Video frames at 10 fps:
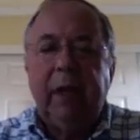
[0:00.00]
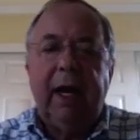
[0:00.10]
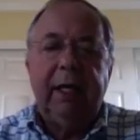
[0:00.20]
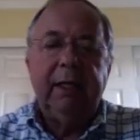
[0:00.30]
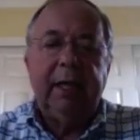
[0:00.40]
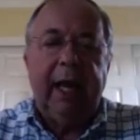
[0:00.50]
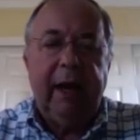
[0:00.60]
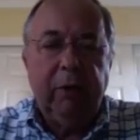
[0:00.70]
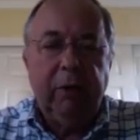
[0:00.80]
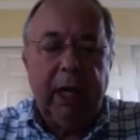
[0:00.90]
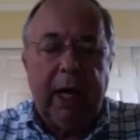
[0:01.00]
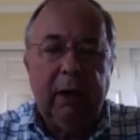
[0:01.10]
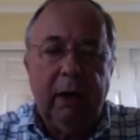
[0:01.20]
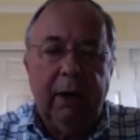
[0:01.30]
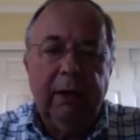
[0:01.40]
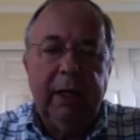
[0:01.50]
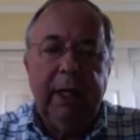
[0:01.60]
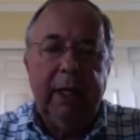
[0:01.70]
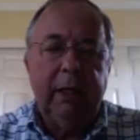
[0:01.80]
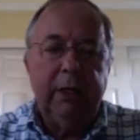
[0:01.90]
I have what I call
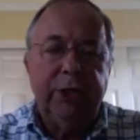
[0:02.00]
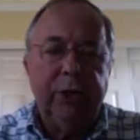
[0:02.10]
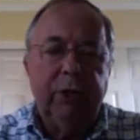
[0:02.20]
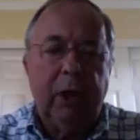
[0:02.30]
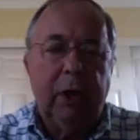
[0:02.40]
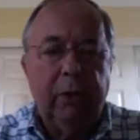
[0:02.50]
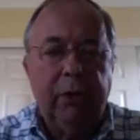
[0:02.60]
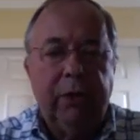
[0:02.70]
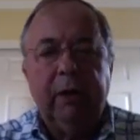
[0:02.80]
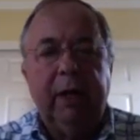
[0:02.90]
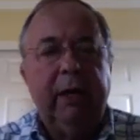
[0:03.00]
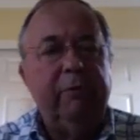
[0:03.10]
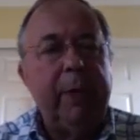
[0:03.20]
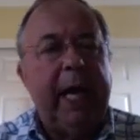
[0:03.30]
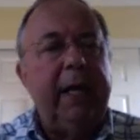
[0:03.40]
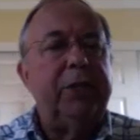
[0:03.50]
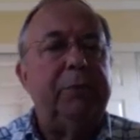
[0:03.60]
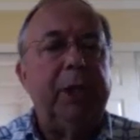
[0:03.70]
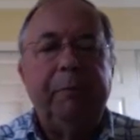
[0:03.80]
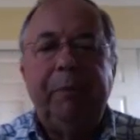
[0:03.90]
the judo theory of
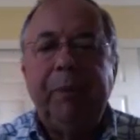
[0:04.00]
management.